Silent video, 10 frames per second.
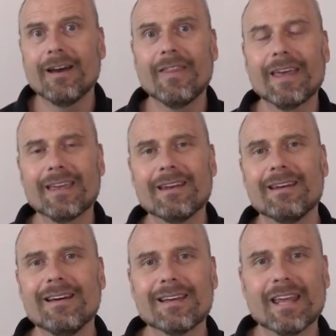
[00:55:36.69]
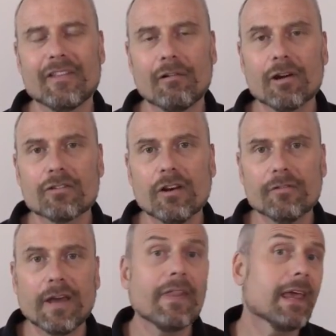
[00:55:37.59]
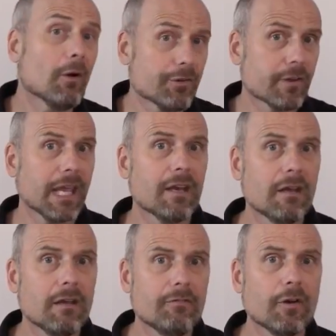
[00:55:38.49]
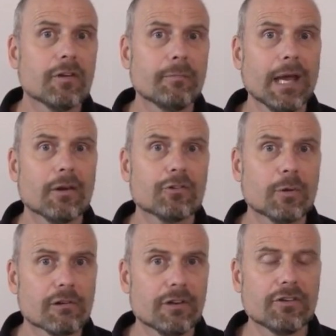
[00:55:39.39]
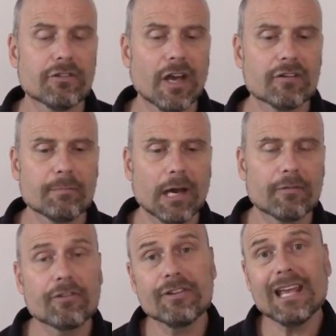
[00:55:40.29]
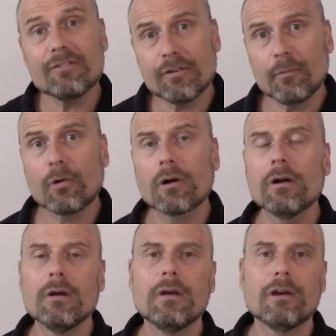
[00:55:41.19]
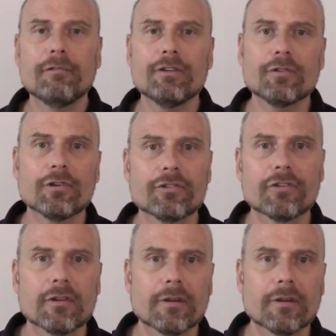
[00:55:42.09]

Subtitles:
they can get their rocks off, and they also gain voting powers to increase the size and power of the state for more resource